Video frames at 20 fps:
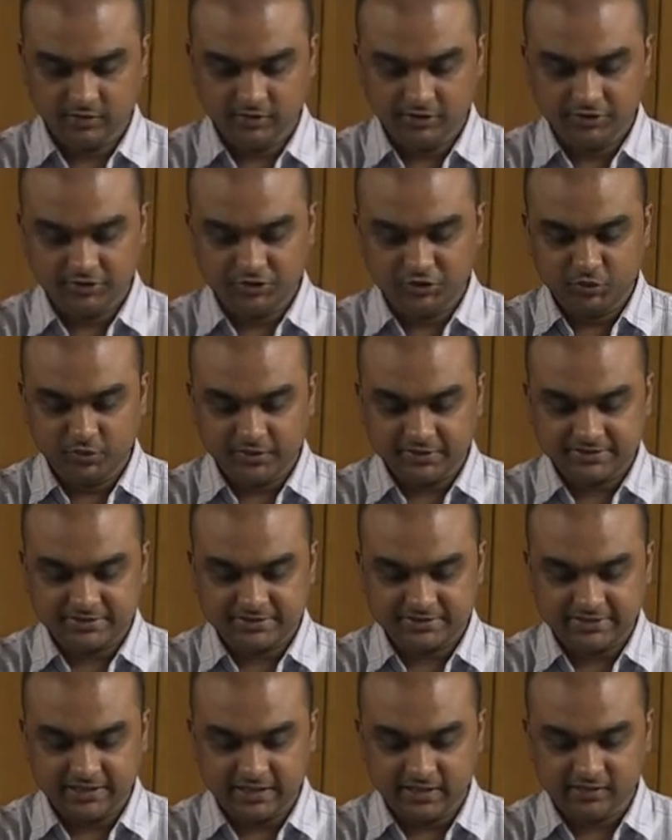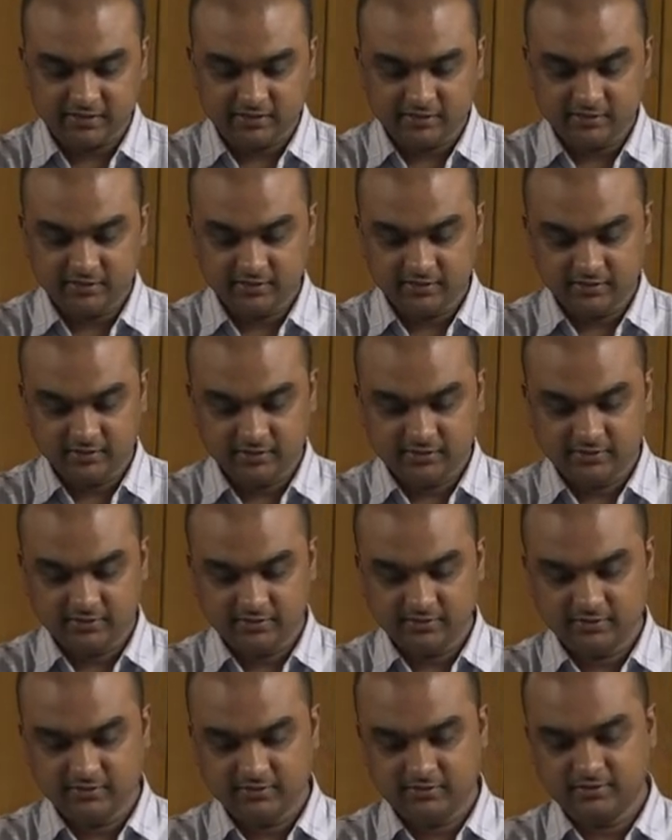USTR
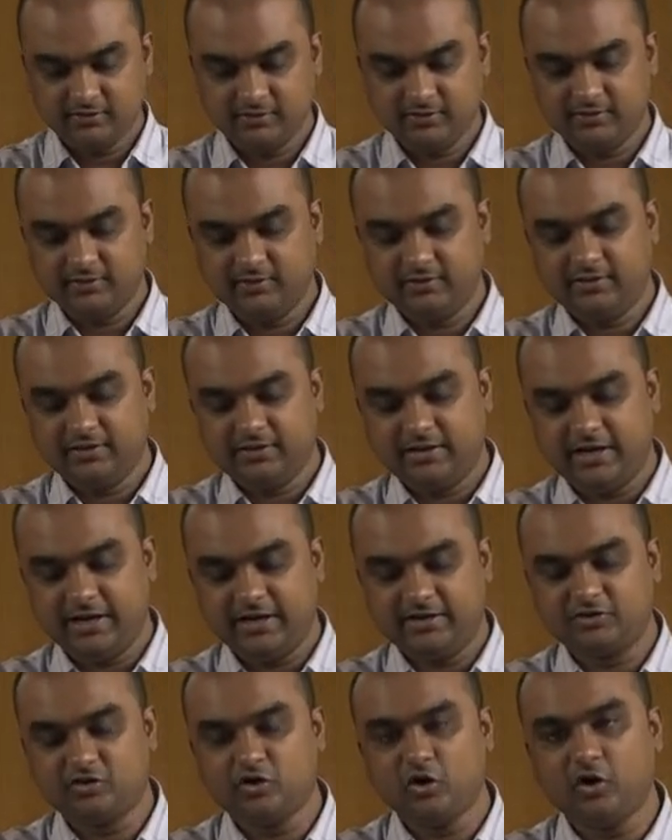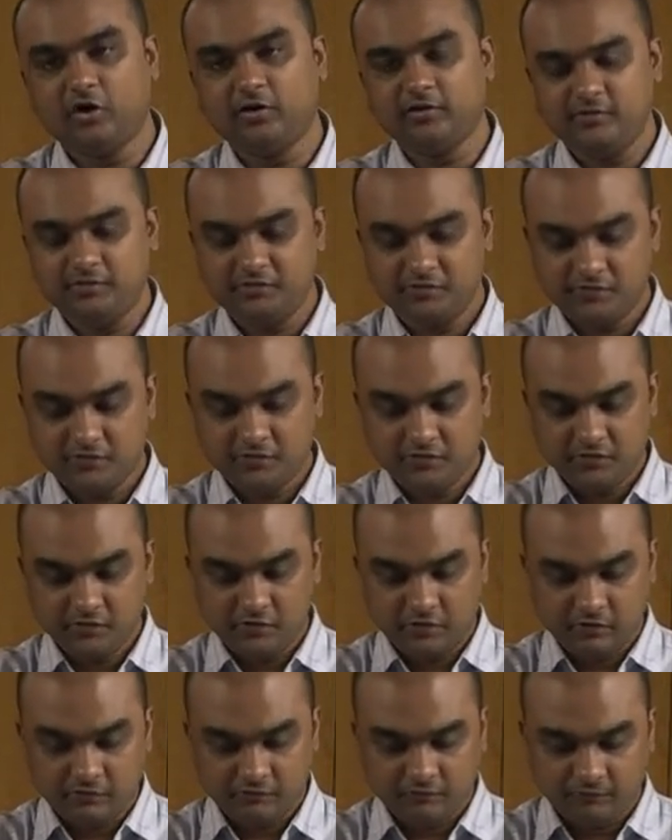had gone
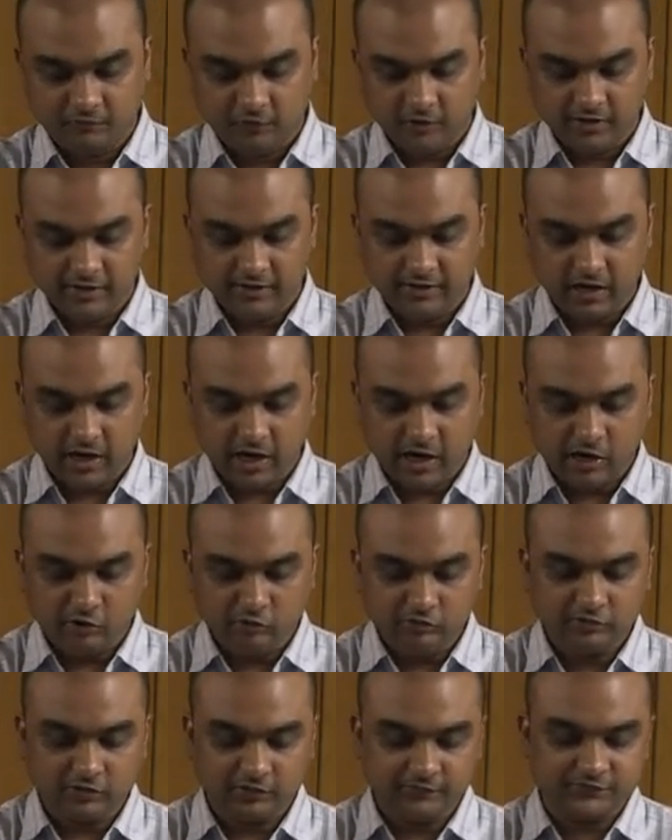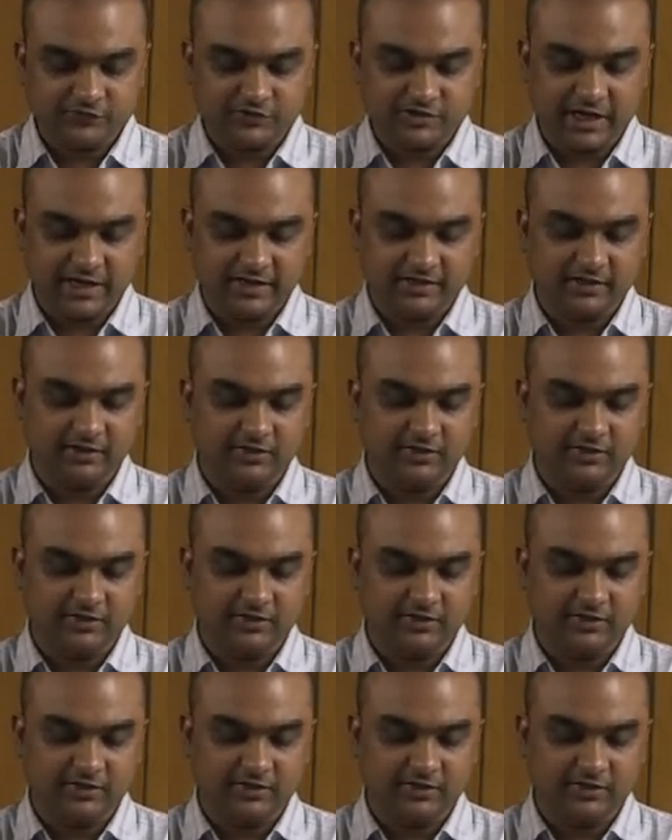for an out of cycle